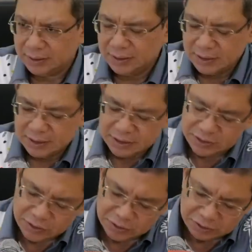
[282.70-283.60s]
This
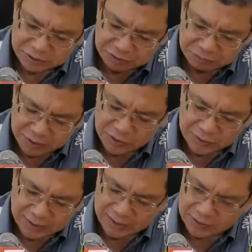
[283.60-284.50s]
comes after
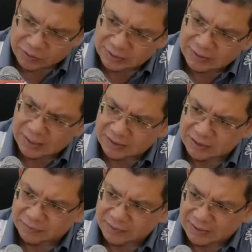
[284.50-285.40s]
Bersatu Supreme Council
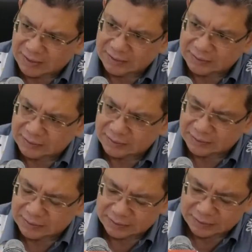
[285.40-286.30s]
member
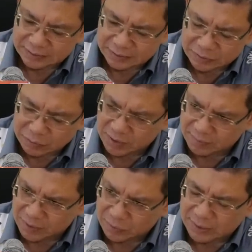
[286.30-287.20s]
Saifuddin Abdullah dubbed
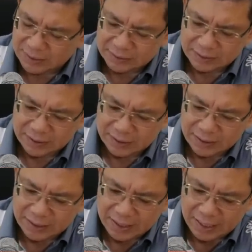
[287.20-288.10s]
the raid a
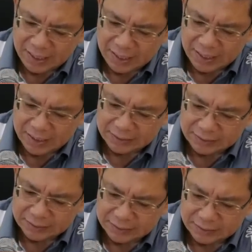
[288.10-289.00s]
cheap political
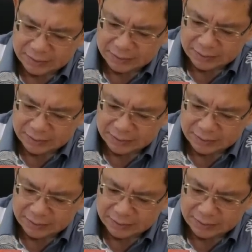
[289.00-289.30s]
stunt